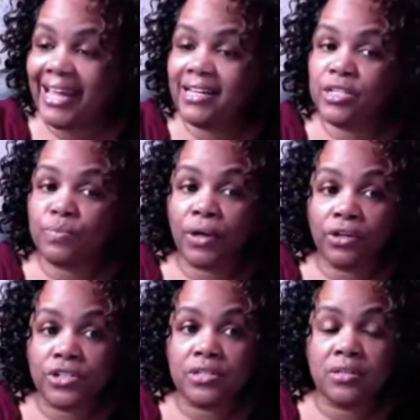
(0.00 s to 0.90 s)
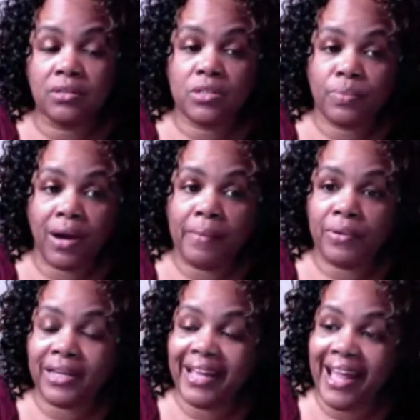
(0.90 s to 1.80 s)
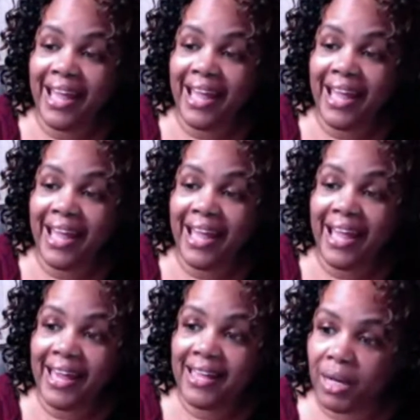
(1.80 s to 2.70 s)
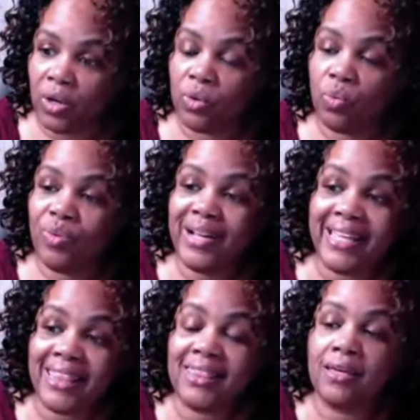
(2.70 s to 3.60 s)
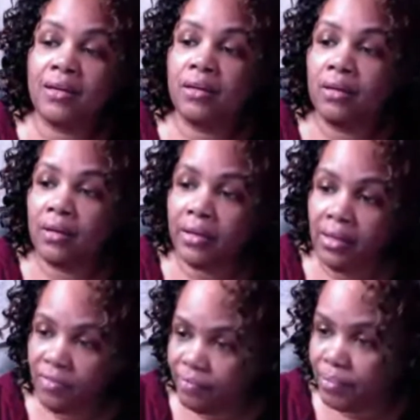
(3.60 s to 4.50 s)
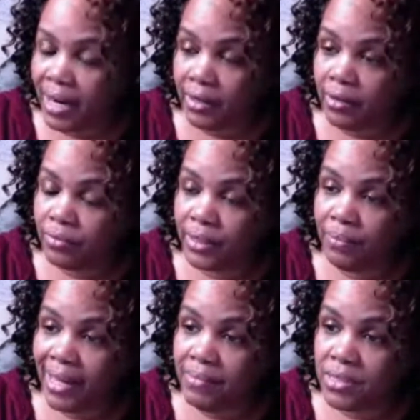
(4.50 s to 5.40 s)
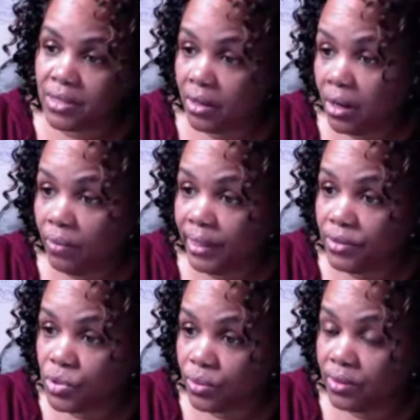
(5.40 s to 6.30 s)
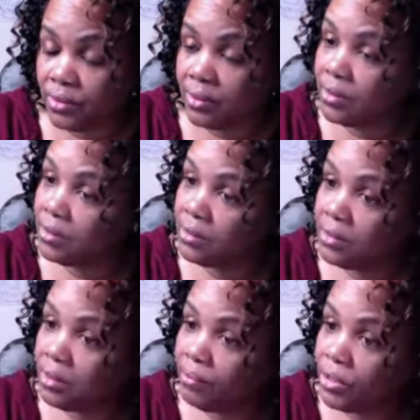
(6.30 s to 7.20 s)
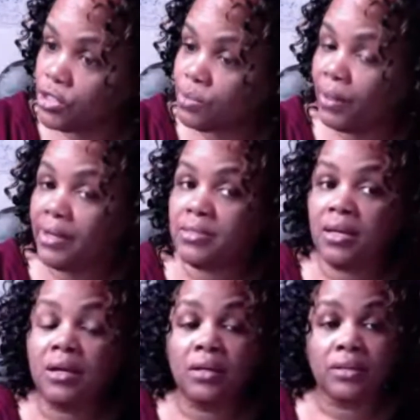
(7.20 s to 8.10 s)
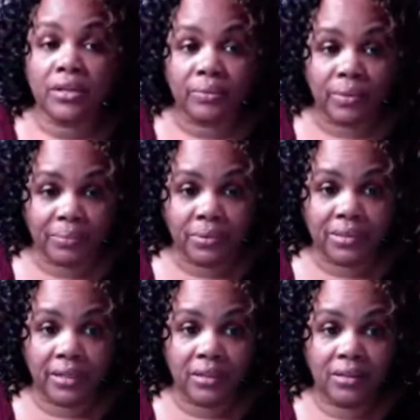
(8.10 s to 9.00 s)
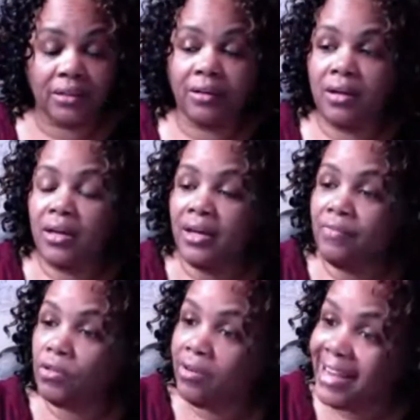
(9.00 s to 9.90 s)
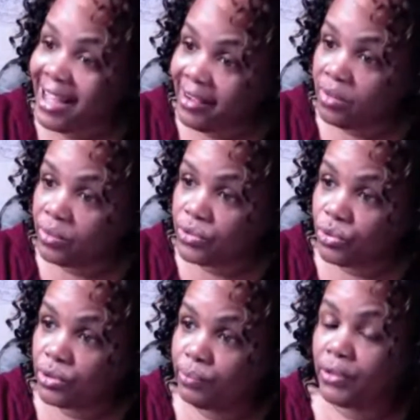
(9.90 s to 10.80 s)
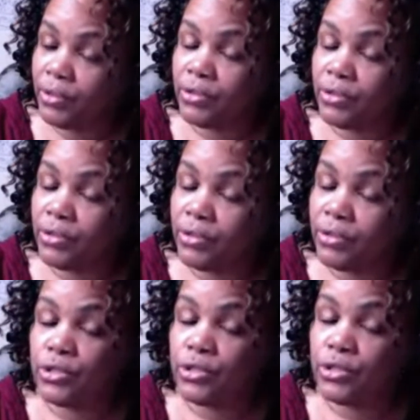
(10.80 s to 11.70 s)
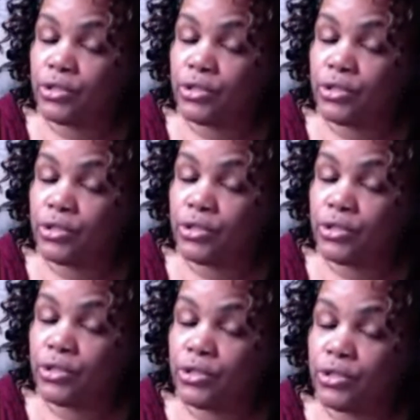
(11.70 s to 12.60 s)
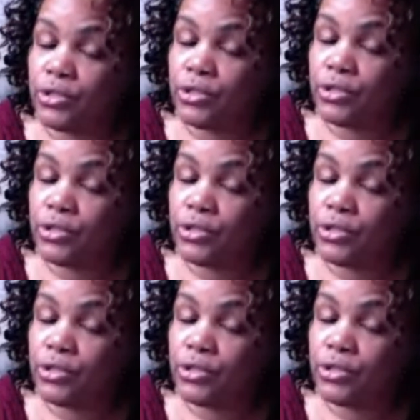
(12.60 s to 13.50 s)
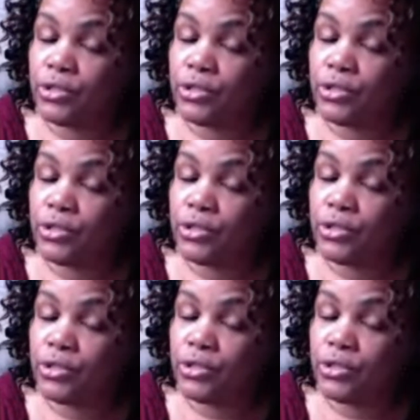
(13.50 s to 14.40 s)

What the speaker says: and is purchasing this property at this amount with, if part of the rent payments are going toward the purchase price, then you want to put that in there. If they're not going toward the purchase price, you want to put that in there. You have to make sure you are